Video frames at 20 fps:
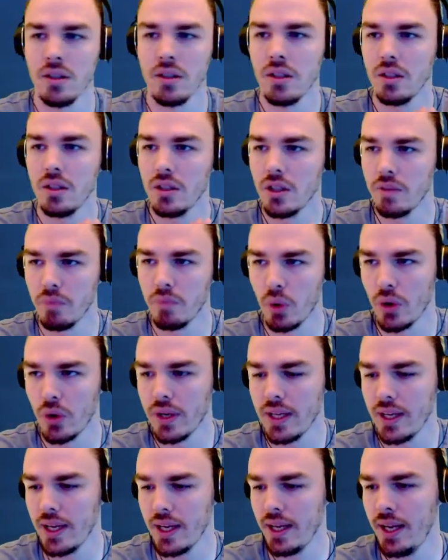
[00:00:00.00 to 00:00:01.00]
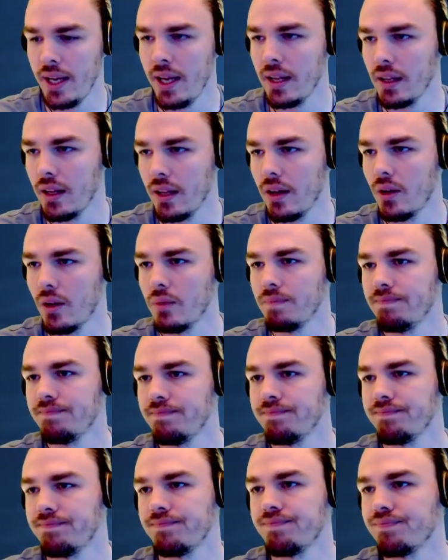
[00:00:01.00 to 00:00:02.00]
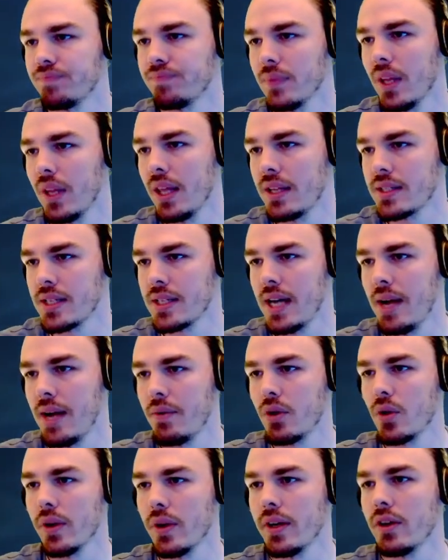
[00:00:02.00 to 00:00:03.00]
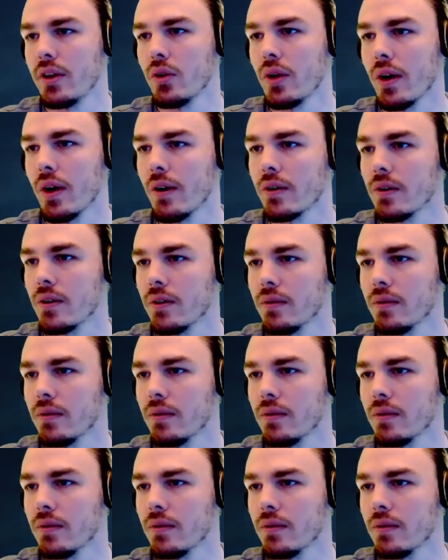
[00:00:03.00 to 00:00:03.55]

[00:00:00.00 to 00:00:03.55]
Good morning and hello. It's time to create a new character.